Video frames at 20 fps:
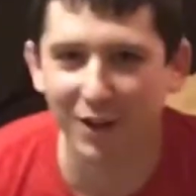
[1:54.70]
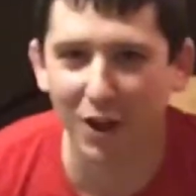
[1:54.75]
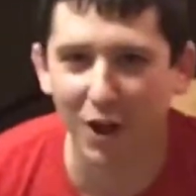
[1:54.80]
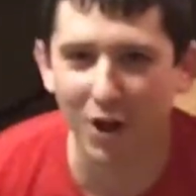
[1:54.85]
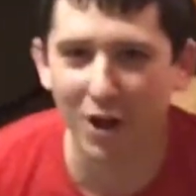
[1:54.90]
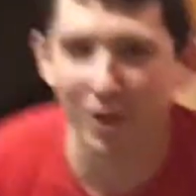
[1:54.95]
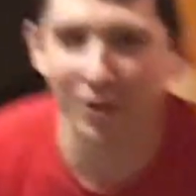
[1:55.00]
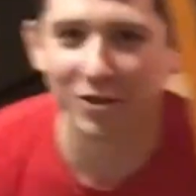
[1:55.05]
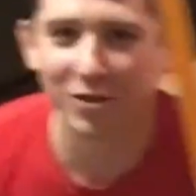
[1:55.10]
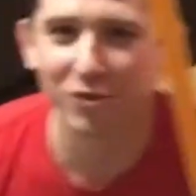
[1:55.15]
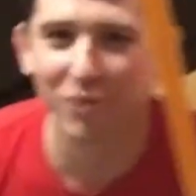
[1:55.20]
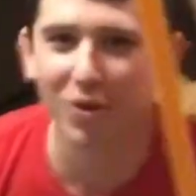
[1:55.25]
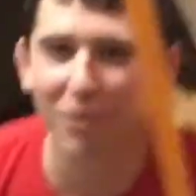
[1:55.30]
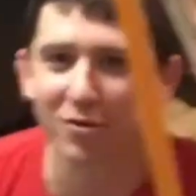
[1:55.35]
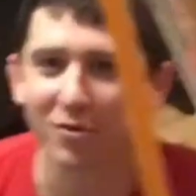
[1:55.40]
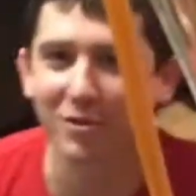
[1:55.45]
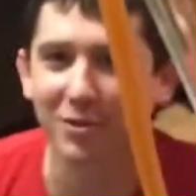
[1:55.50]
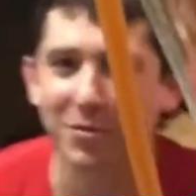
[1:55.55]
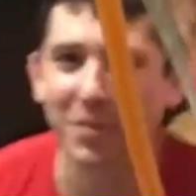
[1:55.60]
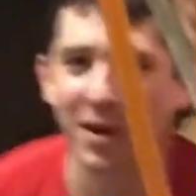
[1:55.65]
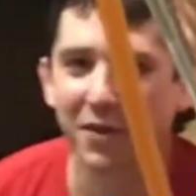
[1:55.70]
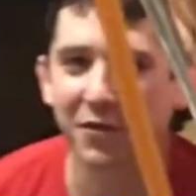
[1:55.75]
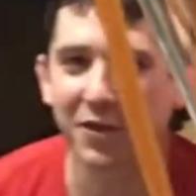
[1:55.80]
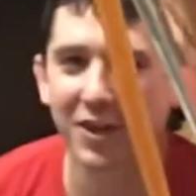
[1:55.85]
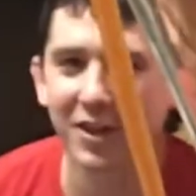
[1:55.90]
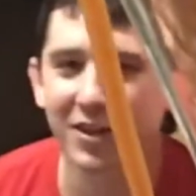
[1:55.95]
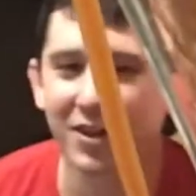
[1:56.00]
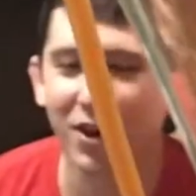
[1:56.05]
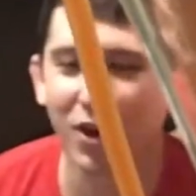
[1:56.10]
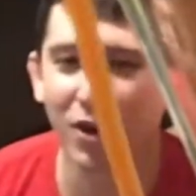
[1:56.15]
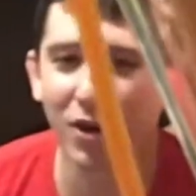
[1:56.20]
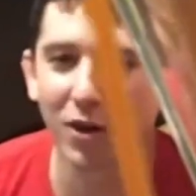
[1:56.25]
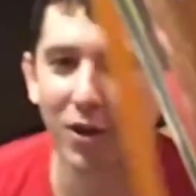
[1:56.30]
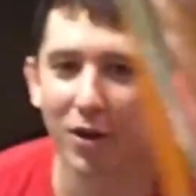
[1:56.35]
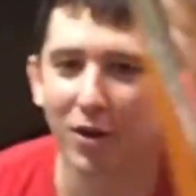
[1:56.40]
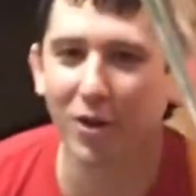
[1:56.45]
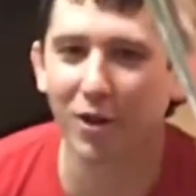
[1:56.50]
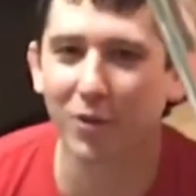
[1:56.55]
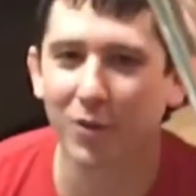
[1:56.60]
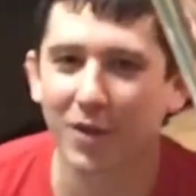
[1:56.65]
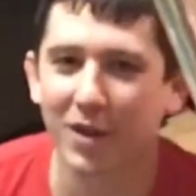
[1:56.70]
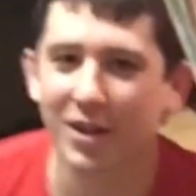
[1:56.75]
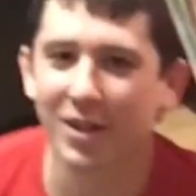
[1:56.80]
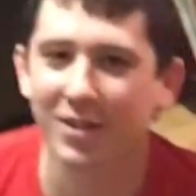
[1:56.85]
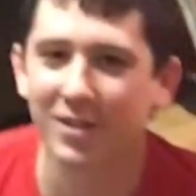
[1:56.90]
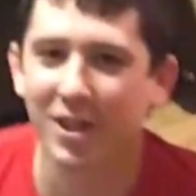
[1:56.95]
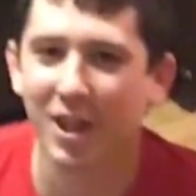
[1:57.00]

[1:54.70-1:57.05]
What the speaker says: long strokes, Buffkin, all the way to the